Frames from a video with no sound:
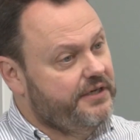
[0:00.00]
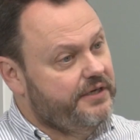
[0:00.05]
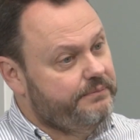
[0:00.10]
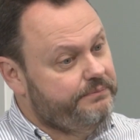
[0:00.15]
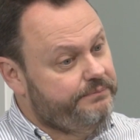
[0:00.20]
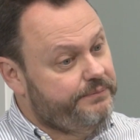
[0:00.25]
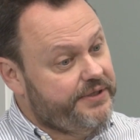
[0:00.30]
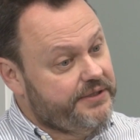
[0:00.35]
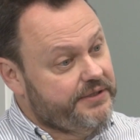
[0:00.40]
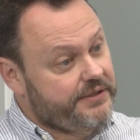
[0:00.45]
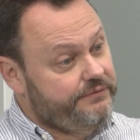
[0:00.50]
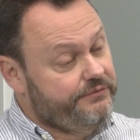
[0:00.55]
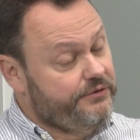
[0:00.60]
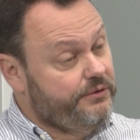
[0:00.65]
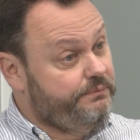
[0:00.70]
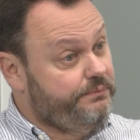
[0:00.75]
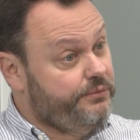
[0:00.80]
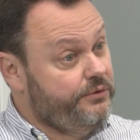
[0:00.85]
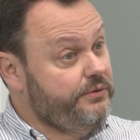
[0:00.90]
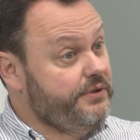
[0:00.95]
Yeah. But if your
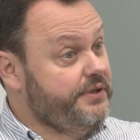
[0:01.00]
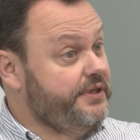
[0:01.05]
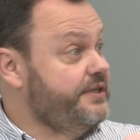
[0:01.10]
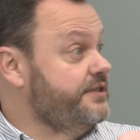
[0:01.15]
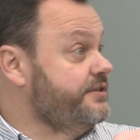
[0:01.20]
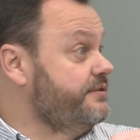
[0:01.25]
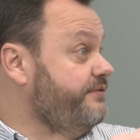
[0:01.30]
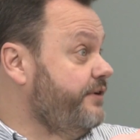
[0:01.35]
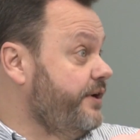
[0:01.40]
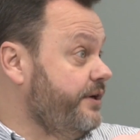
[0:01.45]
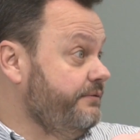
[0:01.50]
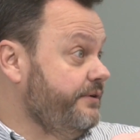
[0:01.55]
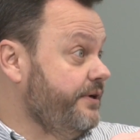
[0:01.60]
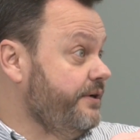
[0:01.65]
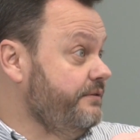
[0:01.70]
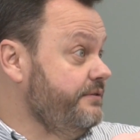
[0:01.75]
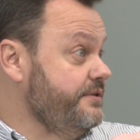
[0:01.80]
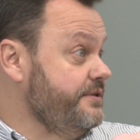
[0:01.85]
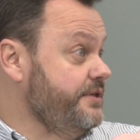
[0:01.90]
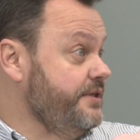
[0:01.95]
book has 5
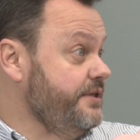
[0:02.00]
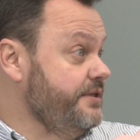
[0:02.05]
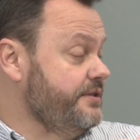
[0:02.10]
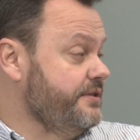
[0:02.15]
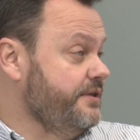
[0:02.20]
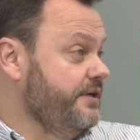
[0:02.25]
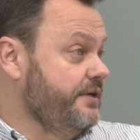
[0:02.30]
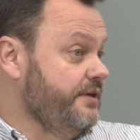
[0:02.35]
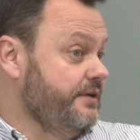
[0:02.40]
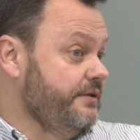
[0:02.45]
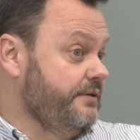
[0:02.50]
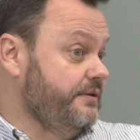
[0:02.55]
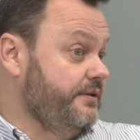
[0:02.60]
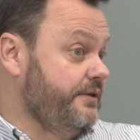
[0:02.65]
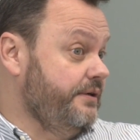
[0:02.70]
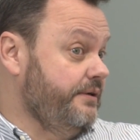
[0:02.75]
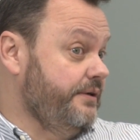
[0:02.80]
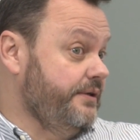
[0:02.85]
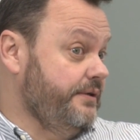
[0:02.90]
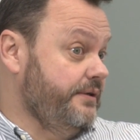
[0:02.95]
currencies,
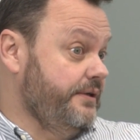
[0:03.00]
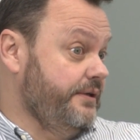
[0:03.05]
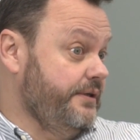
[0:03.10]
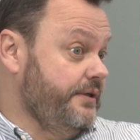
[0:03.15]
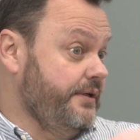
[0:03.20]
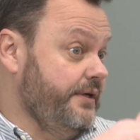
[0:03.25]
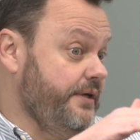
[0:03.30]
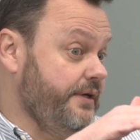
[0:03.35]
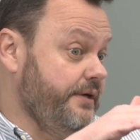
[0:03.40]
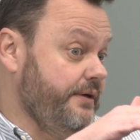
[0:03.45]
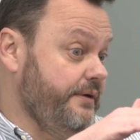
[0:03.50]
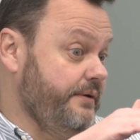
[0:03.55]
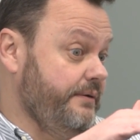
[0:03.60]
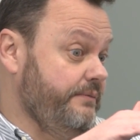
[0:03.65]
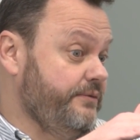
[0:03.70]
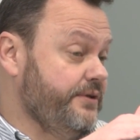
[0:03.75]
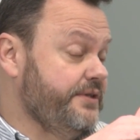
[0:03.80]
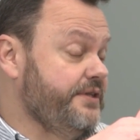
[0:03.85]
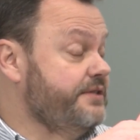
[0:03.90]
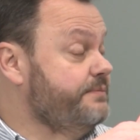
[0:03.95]

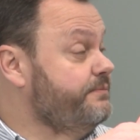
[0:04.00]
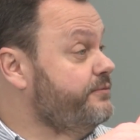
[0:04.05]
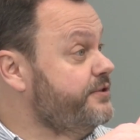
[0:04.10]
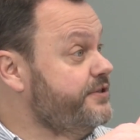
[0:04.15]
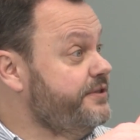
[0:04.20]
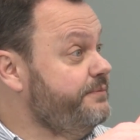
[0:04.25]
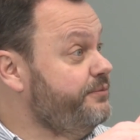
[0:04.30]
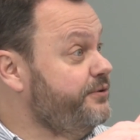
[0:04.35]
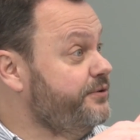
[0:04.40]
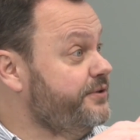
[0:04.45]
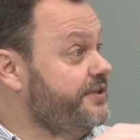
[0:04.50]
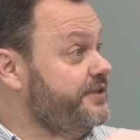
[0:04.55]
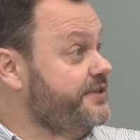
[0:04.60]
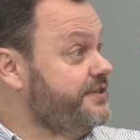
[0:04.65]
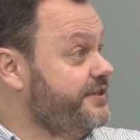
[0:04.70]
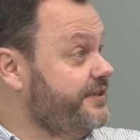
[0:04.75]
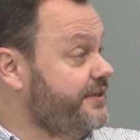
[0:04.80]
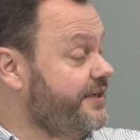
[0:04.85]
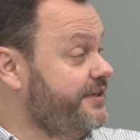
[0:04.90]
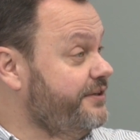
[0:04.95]
what is most important is
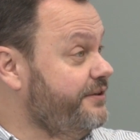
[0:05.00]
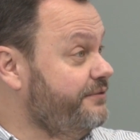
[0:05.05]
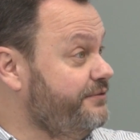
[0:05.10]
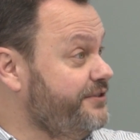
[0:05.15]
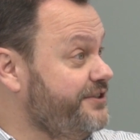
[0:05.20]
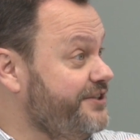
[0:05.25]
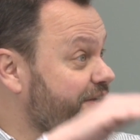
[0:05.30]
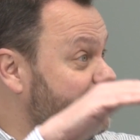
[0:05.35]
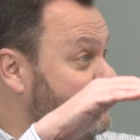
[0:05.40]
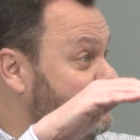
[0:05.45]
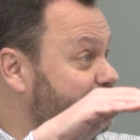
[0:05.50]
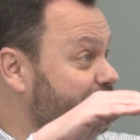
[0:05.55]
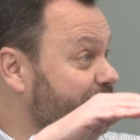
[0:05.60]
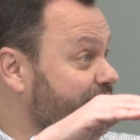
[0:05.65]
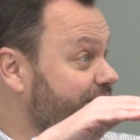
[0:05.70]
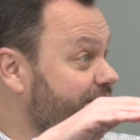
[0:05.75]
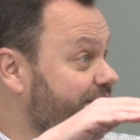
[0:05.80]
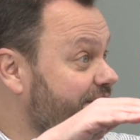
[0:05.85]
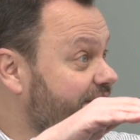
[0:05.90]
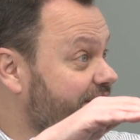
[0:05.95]
the kind of
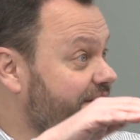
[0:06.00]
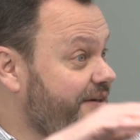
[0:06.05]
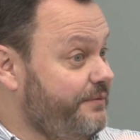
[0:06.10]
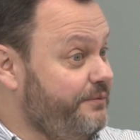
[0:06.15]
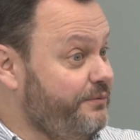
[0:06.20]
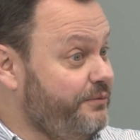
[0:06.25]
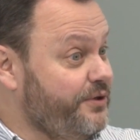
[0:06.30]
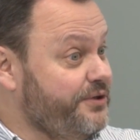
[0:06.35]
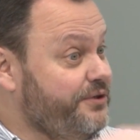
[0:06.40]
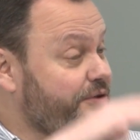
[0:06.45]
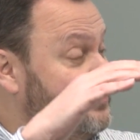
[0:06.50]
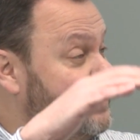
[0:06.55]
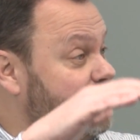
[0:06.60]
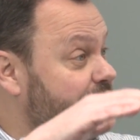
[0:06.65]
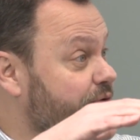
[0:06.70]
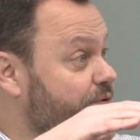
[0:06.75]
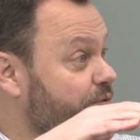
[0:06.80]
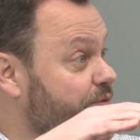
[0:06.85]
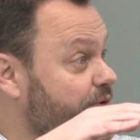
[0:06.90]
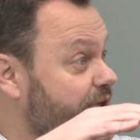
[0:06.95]
general, what you can
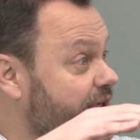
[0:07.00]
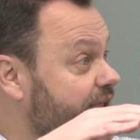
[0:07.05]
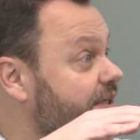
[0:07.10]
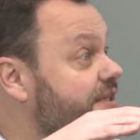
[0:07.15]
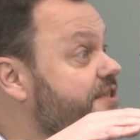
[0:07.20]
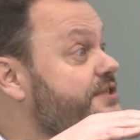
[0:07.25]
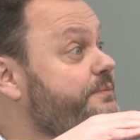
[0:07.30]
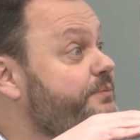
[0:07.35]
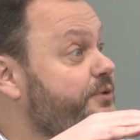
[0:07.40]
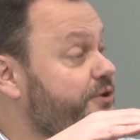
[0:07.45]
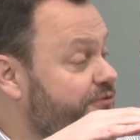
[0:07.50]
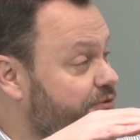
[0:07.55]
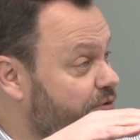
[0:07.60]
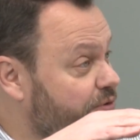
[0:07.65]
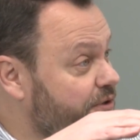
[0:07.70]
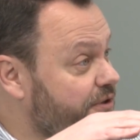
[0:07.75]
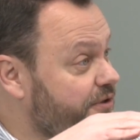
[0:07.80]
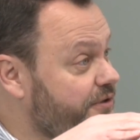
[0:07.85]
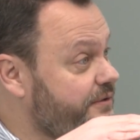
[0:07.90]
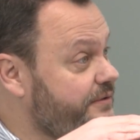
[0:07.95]
do as a
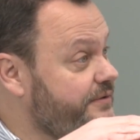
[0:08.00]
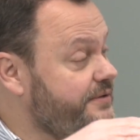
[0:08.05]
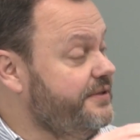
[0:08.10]
portfolio.